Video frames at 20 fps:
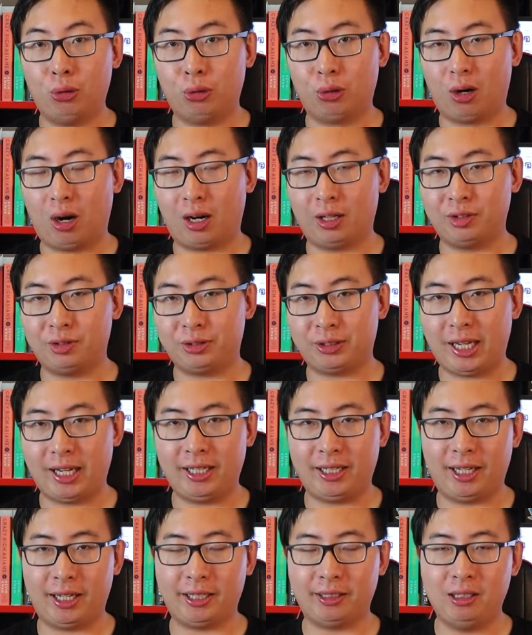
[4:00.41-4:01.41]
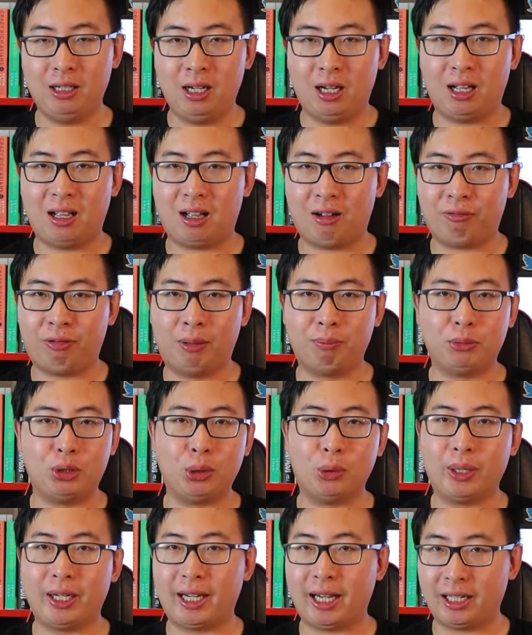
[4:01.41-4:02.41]
who are staking from
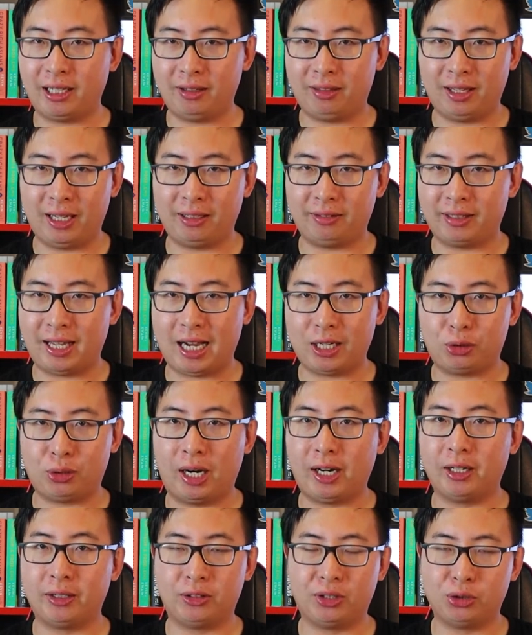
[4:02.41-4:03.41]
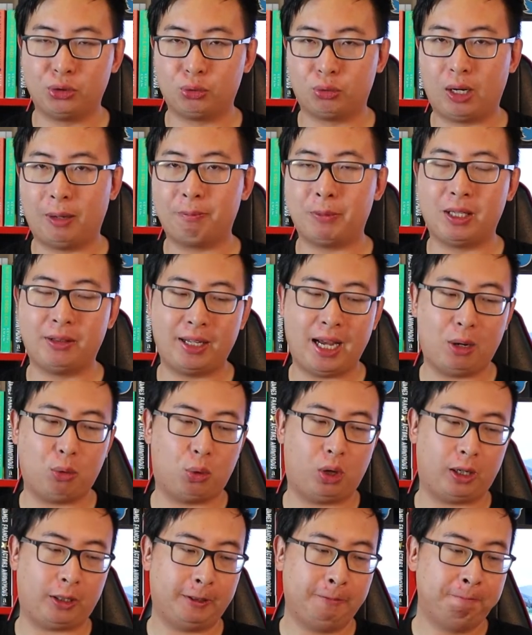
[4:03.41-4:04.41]
doing anything that try to disrupt the
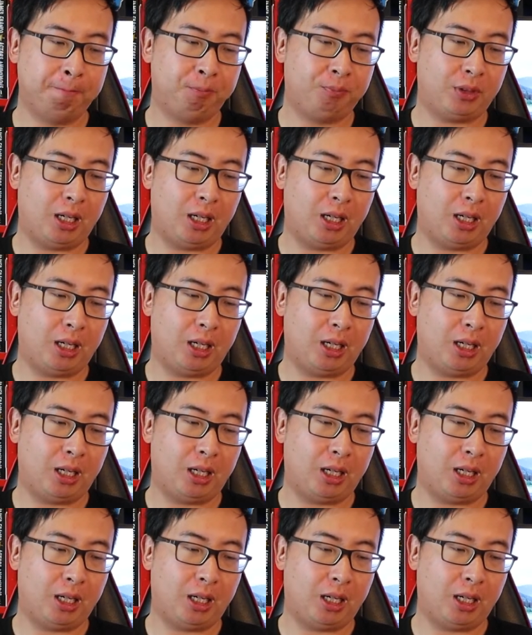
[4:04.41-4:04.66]
network.